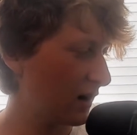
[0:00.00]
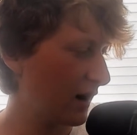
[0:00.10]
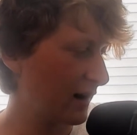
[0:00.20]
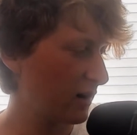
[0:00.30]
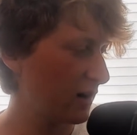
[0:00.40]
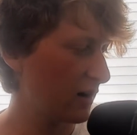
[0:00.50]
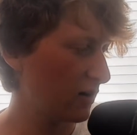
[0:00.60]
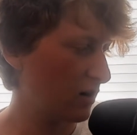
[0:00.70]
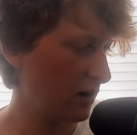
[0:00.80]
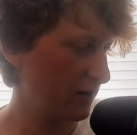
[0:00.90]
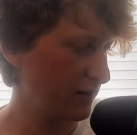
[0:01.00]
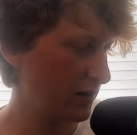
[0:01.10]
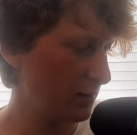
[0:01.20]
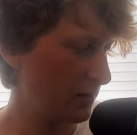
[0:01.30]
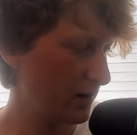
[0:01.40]
I cut out coffee,
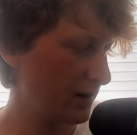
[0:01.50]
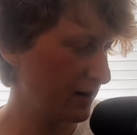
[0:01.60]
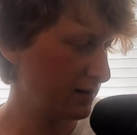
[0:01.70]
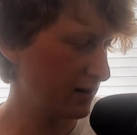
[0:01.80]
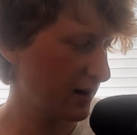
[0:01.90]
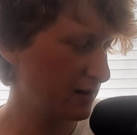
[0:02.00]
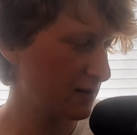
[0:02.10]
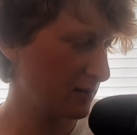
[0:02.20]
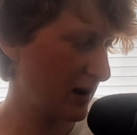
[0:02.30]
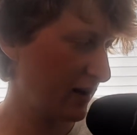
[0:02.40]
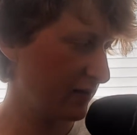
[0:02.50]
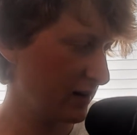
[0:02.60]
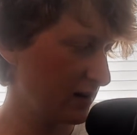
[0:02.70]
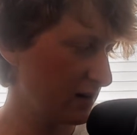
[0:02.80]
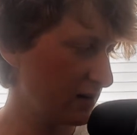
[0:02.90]
but I still had some
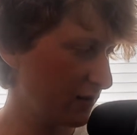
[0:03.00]
caffeine in the